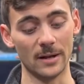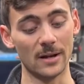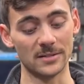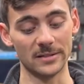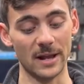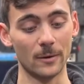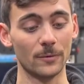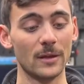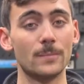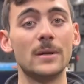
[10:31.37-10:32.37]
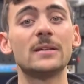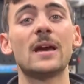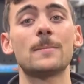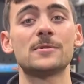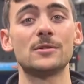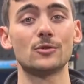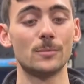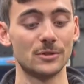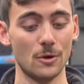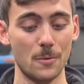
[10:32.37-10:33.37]
Honestly, I don't think mid-cap
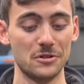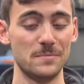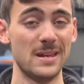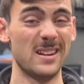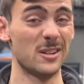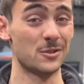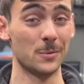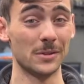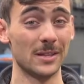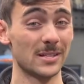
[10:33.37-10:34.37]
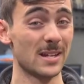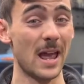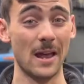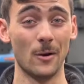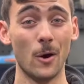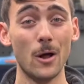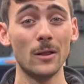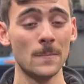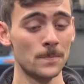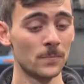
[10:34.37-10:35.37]
syndrome is going to be an issue with this at
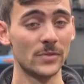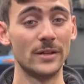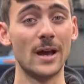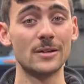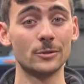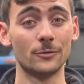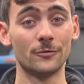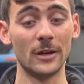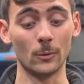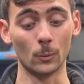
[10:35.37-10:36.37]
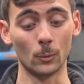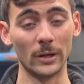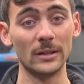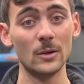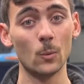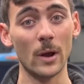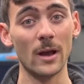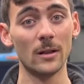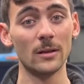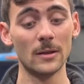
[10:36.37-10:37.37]
all. The nozzle fit really
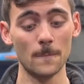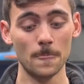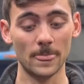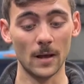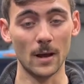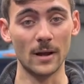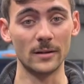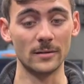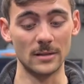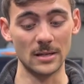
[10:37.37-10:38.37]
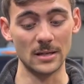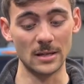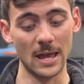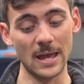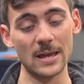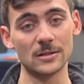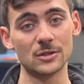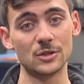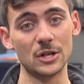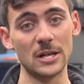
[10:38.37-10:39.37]
well on the
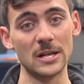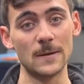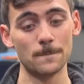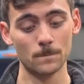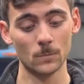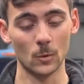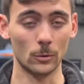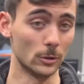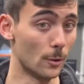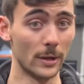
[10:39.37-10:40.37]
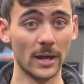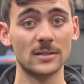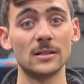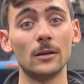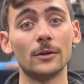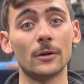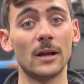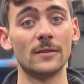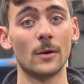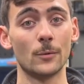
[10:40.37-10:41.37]
ASG or low neck cylinder
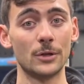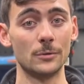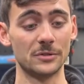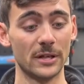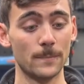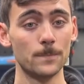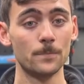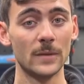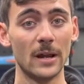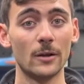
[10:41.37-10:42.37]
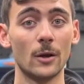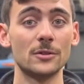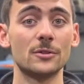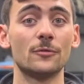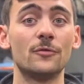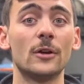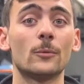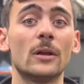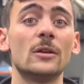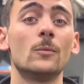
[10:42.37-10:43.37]
head that we're using, and it also fit
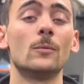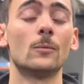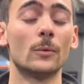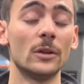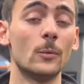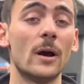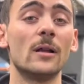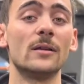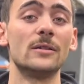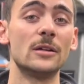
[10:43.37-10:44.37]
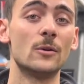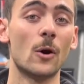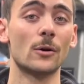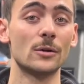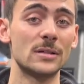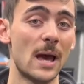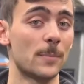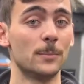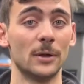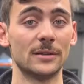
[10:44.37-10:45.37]
really well in the garter
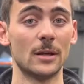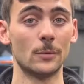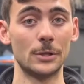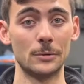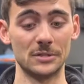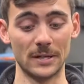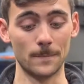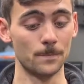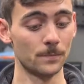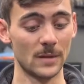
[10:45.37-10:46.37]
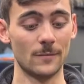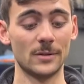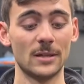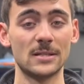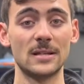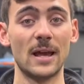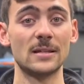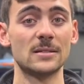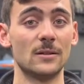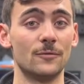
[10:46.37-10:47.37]
tappet plate that we're using. Everything's
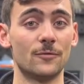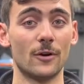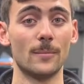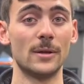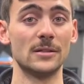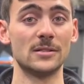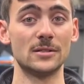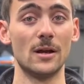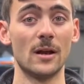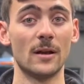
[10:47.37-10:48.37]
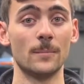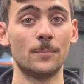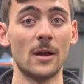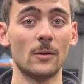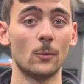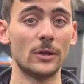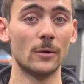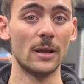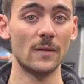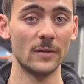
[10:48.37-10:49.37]
nice and firm and snug, but we
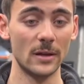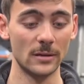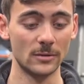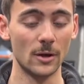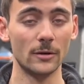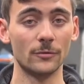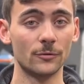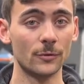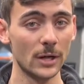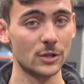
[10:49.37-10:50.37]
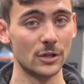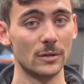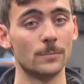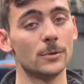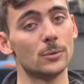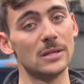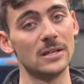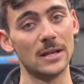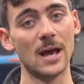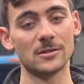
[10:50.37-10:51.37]
don't have a ton of friction between
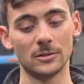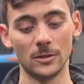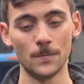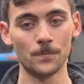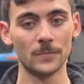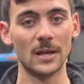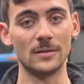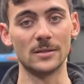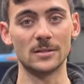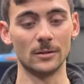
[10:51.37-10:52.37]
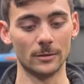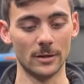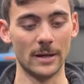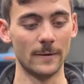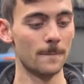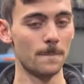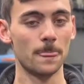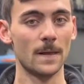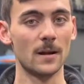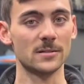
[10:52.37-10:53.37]
the nozzle and the cylinder head.
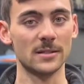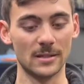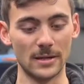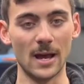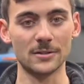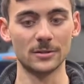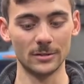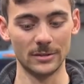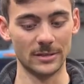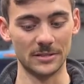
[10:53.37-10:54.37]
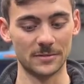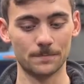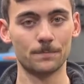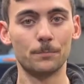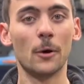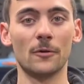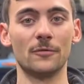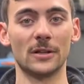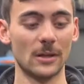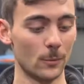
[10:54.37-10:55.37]
Honestly, the nozzle is perfect.